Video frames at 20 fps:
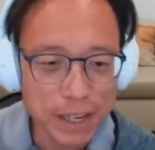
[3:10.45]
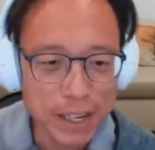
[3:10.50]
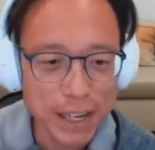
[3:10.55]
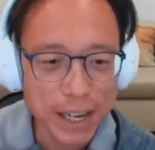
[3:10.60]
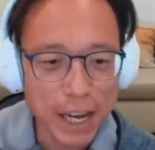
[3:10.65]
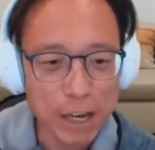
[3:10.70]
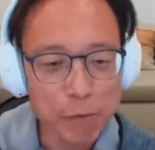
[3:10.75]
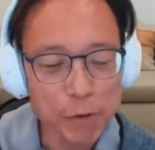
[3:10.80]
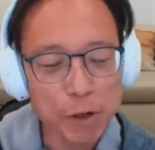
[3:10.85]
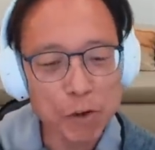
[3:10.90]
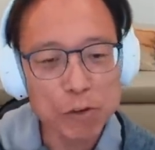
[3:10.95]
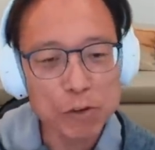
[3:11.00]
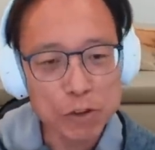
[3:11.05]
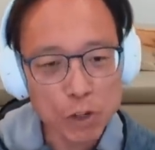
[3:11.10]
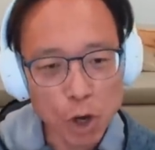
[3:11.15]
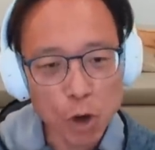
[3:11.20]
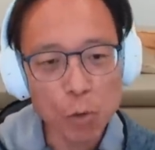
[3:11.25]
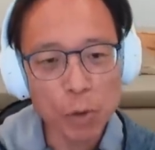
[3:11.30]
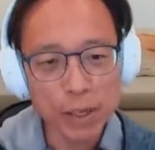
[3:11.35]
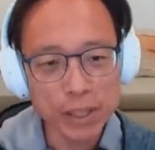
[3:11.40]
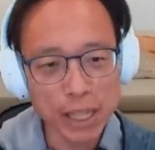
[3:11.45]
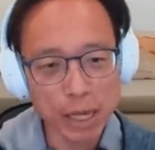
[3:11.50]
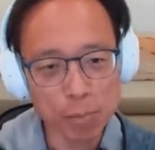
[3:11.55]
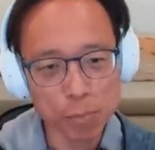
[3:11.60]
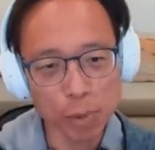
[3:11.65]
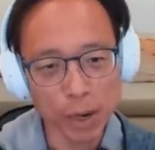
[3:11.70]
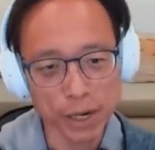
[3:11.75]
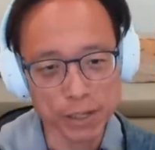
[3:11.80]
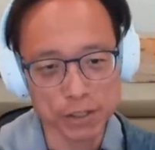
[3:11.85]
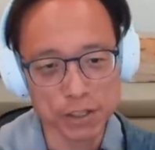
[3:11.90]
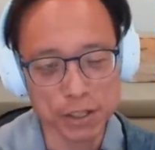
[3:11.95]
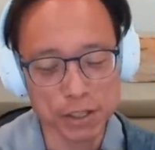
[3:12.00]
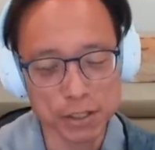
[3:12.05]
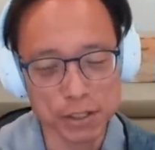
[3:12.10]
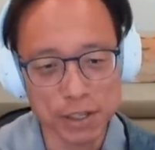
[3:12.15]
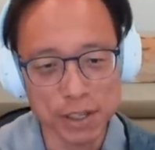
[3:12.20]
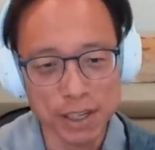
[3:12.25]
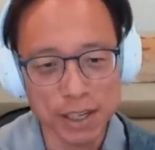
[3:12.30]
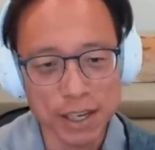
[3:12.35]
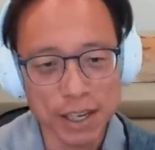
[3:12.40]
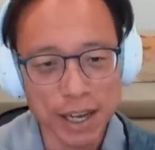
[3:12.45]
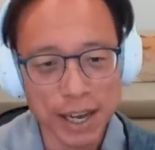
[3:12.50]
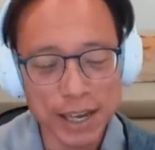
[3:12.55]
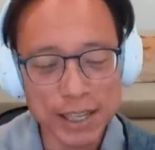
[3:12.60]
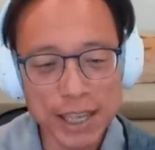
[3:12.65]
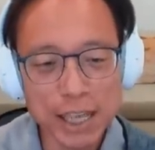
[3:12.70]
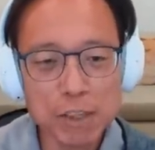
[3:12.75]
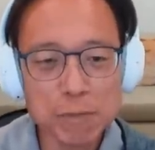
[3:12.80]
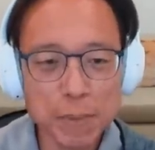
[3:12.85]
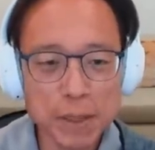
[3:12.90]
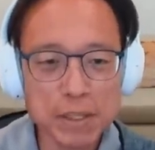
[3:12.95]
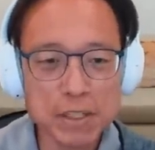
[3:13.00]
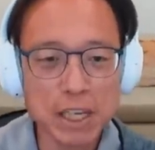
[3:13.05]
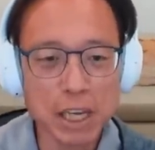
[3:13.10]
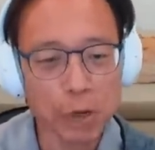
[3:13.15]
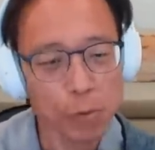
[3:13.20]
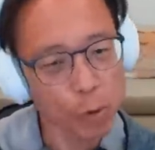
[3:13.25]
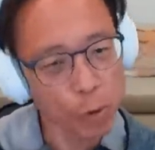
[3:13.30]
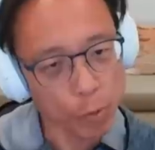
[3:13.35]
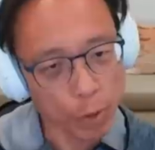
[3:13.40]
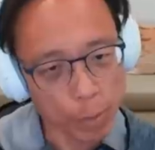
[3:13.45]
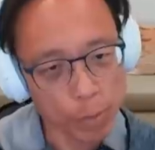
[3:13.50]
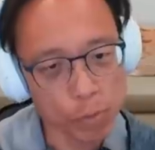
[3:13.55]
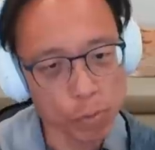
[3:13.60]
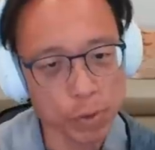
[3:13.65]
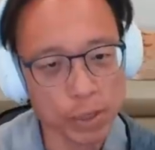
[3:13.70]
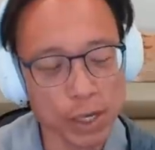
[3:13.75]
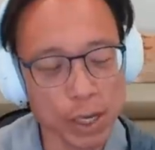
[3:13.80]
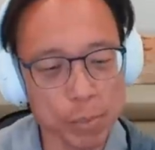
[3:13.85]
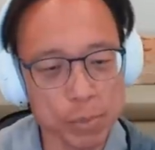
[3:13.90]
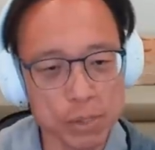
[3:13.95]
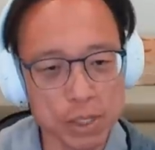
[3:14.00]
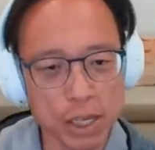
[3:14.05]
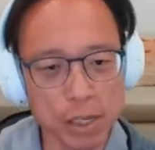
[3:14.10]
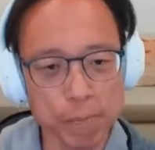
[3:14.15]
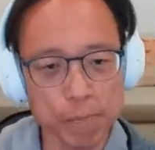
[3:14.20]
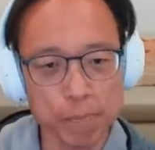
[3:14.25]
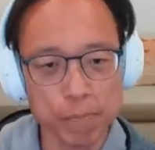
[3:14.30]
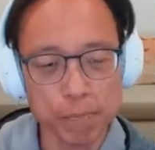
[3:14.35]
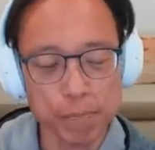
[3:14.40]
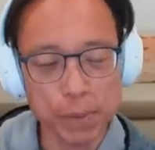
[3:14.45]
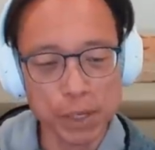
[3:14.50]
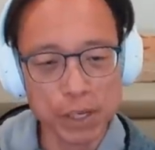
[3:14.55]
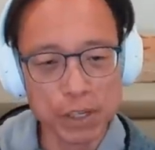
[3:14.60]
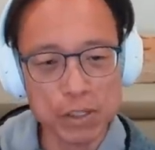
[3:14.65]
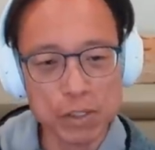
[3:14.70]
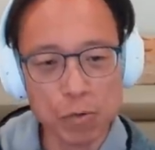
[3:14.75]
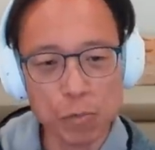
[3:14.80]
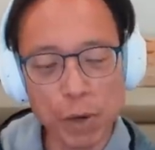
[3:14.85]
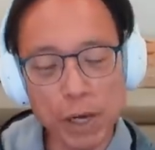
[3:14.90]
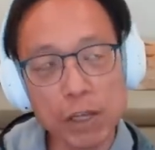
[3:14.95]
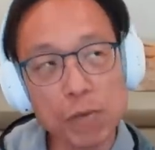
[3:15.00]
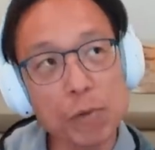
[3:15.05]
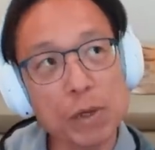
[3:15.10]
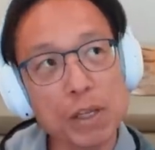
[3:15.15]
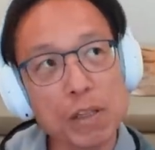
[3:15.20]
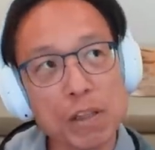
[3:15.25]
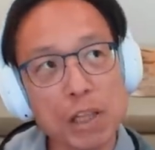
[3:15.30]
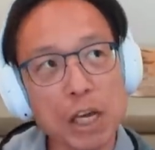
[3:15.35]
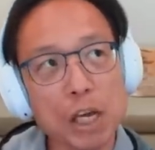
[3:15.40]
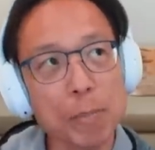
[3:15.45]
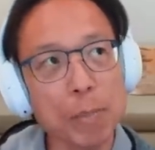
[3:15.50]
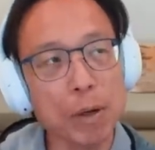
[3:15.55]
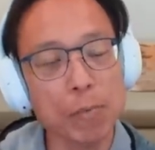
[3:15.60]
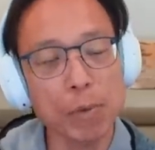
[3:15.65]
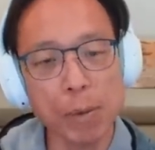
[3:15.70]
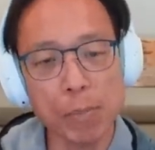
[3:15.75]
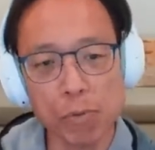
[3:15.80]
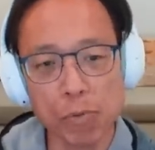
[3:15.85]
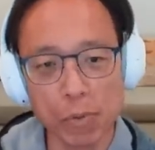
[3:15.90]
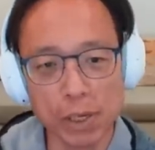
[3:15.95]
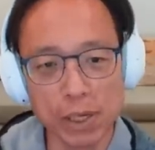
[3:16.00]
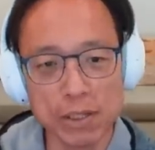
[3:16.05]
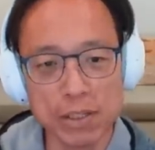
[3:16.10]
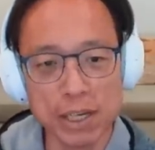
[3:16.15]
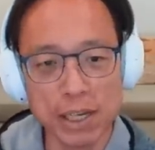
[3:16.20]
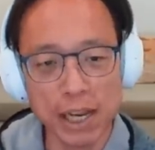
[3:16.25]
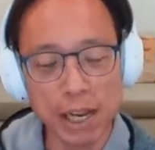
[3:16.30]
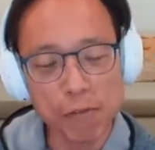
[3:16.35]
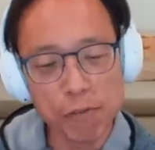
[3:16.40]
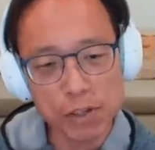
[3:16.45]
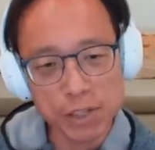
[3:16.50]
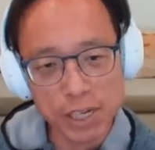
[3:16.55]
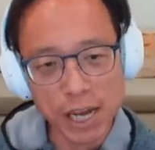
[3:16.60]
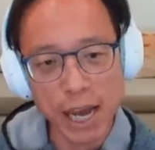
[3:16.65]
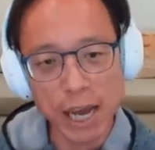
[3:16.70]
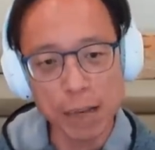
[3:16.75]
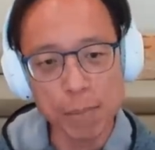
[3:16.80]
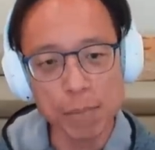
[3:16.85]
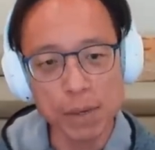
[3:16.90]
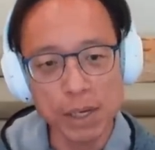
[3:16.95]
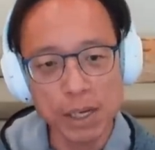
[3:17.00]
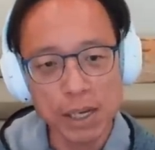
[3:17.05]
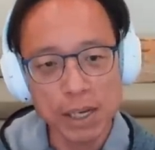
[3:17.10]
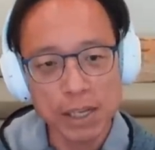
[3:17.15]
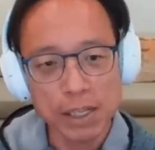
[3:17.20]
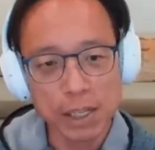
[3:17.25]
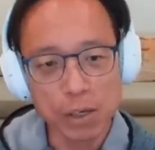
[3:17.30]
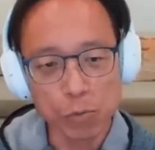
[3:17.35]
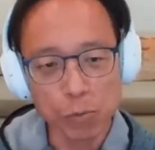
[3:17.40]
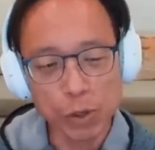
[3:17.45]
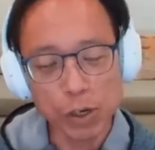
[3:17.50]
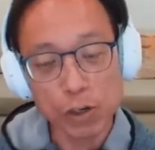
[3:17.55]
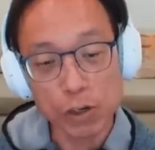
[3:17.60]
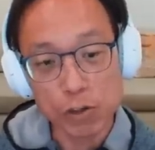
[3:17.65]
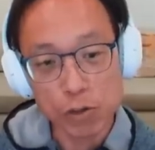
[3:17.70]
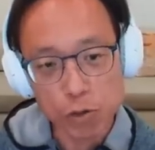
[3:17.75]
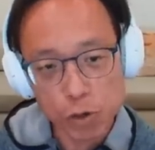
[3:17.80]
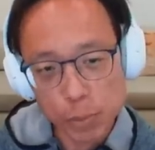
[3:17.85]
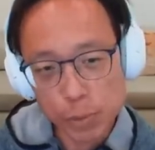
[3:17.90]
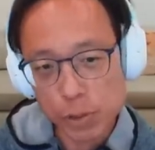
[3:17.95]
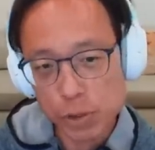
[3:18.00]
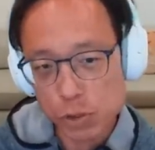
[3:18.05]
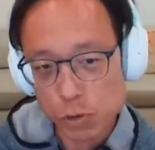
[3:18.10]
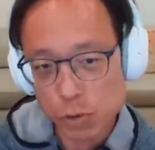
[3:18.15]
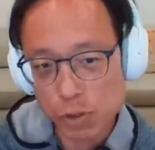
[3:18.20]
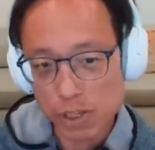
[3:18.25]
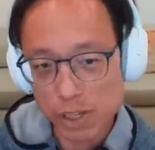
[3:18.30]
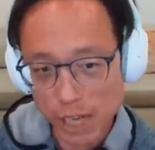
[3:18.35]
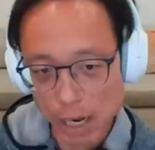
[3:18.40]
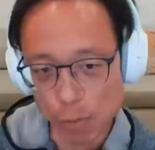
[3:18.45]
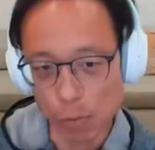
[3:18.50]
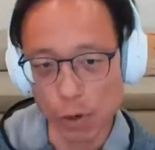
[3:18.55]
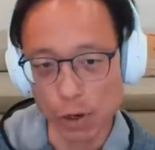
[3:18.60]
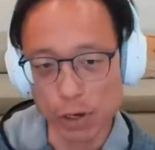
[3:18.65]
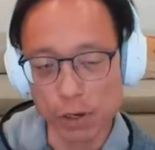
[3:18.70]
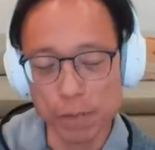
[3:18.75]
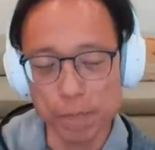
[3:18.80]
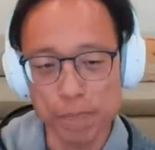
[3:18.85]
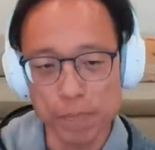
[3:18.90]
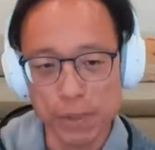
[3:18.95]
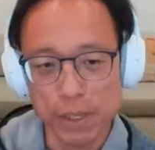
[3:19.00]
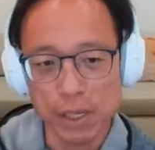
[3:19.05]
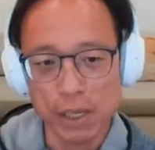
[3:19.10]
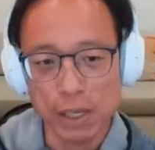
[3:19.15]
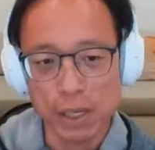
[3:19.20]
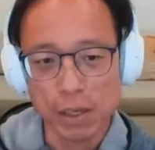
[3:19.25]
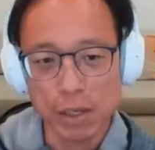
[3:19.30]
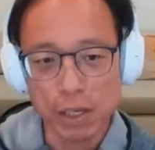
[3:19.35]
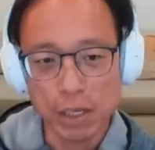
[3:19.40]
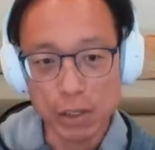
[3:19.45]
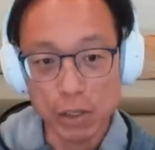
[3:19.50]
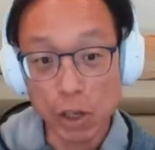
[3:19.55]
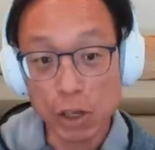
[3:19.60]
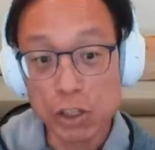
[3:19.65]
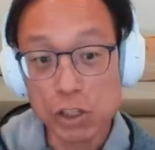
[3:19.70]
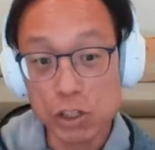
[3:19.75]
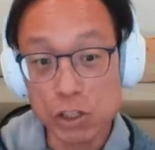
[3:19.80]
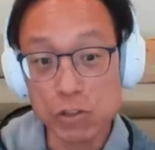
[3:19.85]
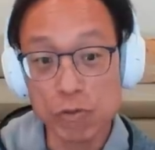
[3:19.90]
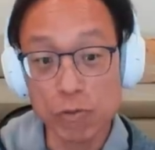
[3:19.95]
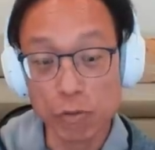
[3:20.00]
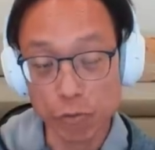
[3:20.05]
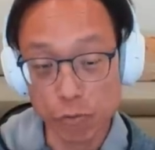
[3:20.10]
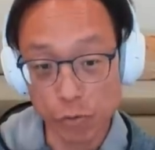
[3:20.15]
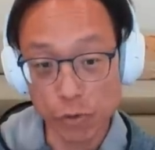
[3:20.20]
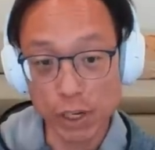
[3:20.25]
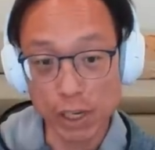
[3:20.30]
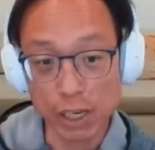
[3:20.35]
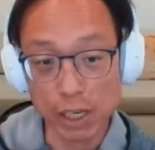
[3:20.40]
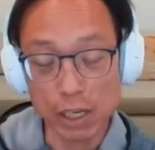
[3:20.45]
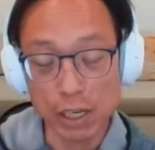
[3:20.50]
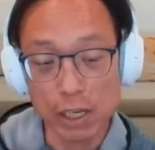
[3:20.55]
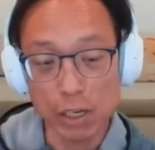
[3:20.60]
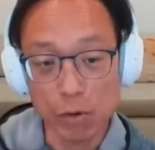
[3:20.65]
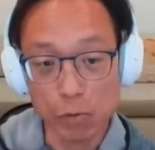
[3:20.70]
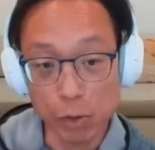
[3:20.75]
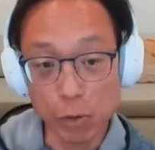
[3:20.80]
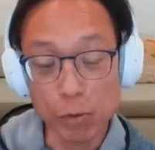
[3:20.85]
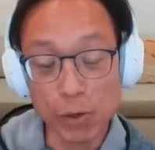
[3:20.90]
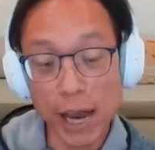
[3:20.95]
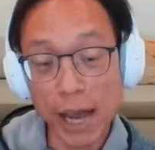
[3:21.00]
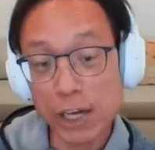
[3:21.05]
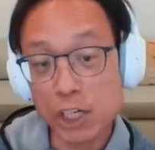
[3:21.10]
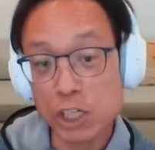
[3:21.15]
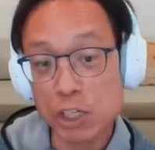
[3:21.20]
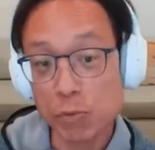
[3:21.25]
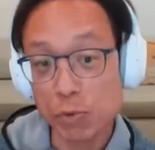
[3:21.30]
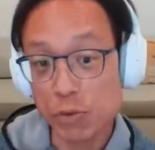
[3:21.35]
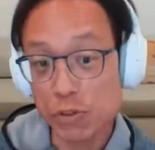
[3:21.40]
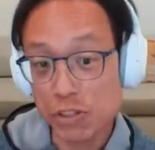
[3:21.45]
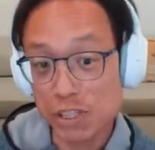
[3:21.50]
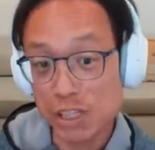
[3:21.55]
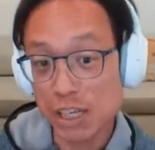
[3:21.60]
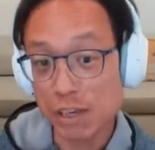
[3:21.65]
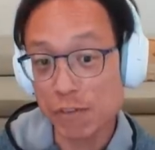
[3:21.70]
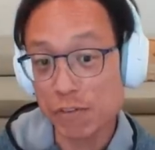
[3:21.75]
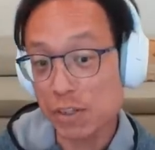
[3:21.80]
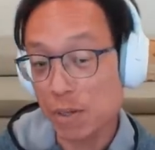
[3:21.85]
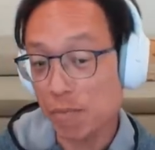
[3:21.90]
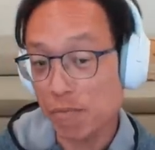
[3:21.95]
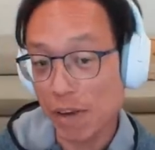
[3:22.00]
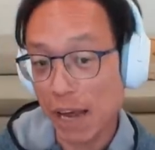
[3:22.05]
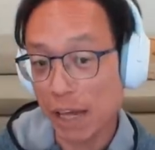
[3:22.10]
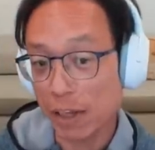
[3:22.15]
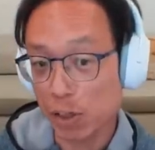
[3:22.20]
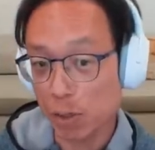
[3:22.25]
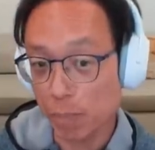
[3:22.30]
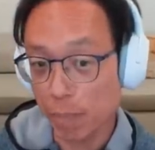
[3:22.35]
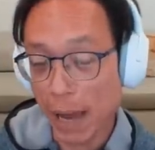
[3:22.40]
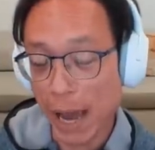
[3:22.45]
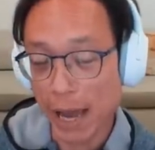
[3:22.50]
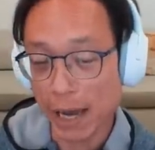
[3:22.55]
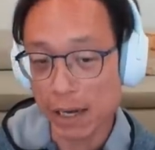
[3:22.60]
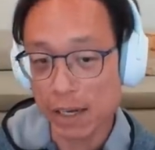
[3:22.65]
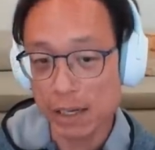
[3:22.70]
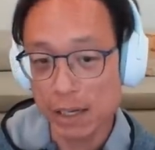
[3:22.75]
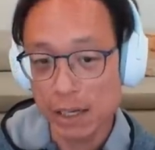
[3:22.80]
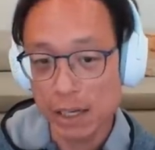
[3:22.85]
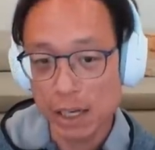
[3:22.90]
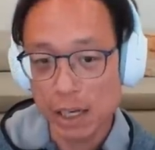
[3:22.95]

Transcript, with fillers: Nothing. And we don't know what that price is. And that's basically where Web3 comes in because the way we can think about Web3 is that every time that we contribute to the network, not just for free, we would actually receive some value back.